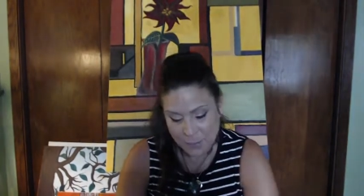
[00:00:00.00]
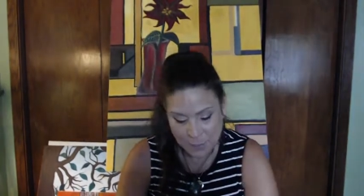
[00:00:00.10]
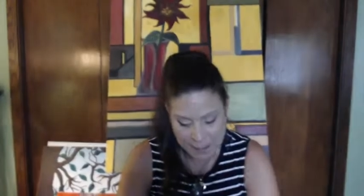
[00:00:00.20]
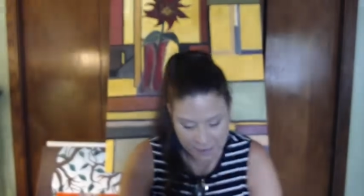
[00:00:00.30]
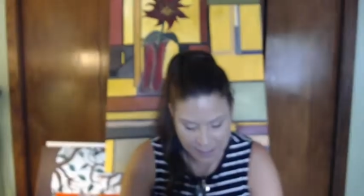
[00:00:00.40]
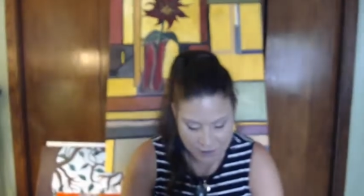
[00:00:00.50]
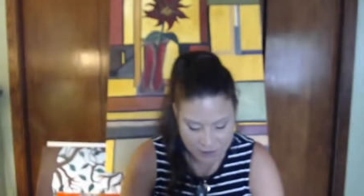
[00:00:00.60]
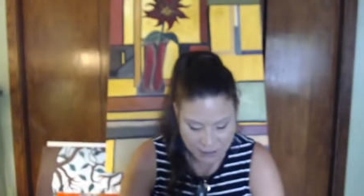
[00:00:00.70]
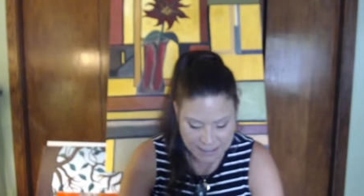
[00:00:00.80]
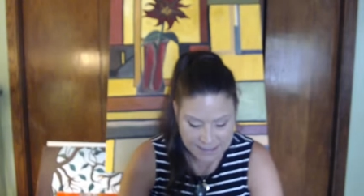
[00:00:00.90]
the pail
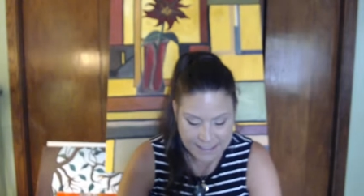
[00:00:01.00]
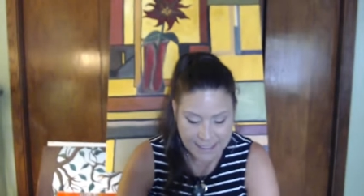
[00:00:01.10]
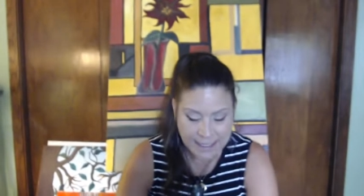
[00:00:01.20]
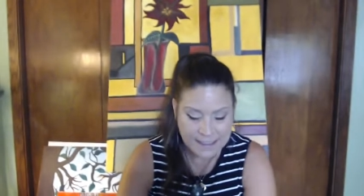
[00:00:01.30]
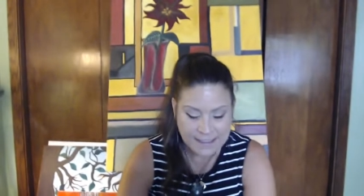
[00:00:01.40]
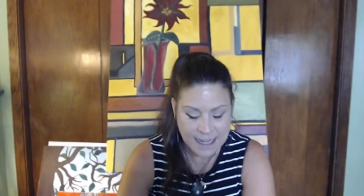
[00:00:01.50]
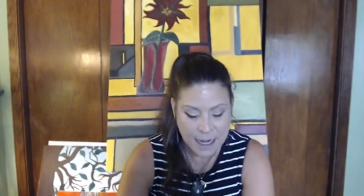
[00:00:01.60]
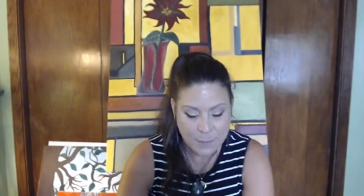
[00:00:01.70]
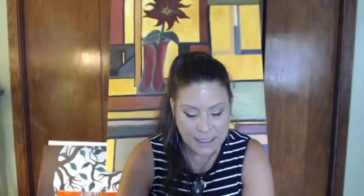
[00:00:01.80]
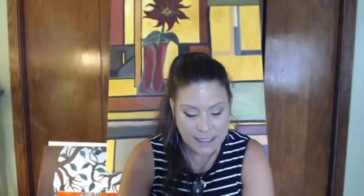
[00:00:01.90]
energies say it's
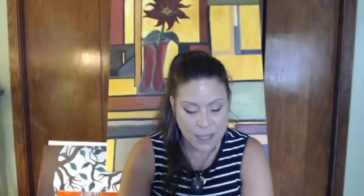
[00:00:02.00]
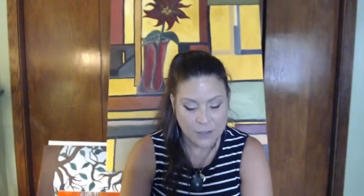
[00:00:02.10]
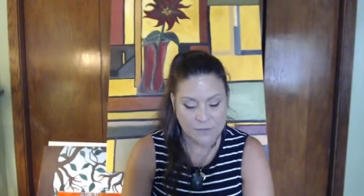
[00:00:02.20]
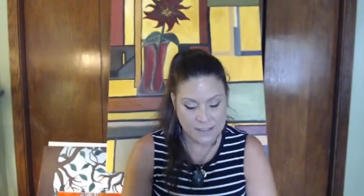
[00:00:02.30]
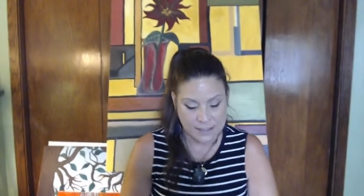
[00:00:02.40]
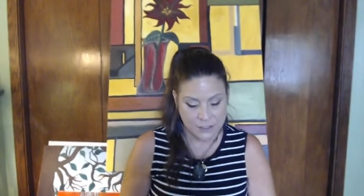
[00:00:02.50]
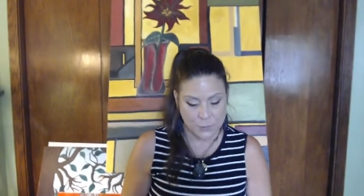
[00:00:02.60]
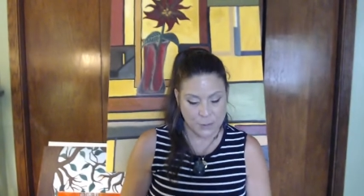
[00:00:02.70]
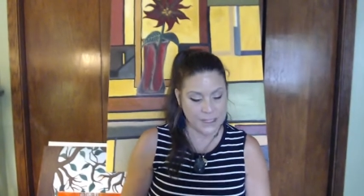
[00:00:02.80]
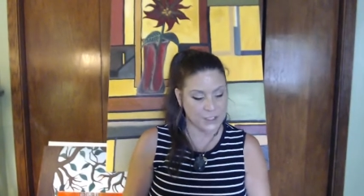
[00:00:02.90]
time to get out of a
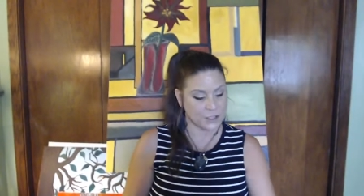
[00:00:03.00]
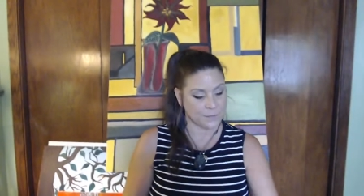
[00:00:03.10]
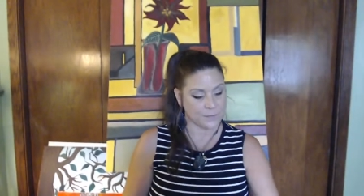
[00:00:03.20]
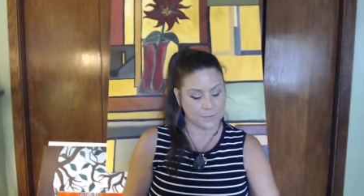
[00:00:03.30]
situation.